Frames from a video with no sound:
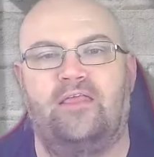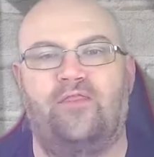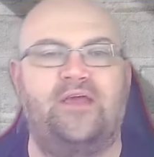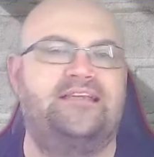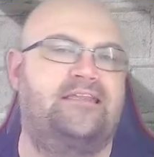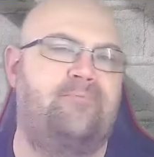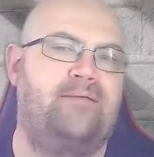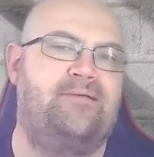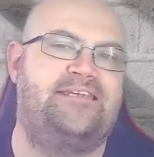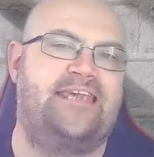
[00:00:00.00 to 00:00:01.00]
that things at the
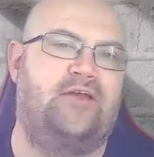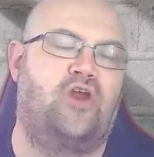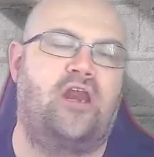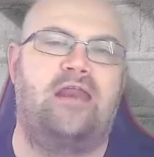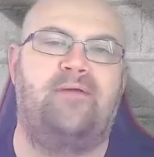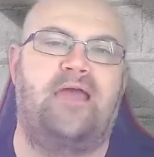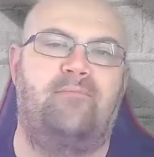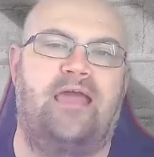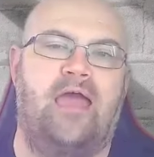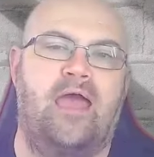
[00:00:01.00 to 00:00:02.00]
BBC are not only
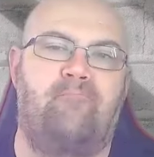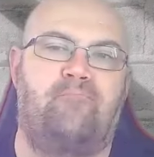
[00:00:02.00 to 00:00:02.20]
becoming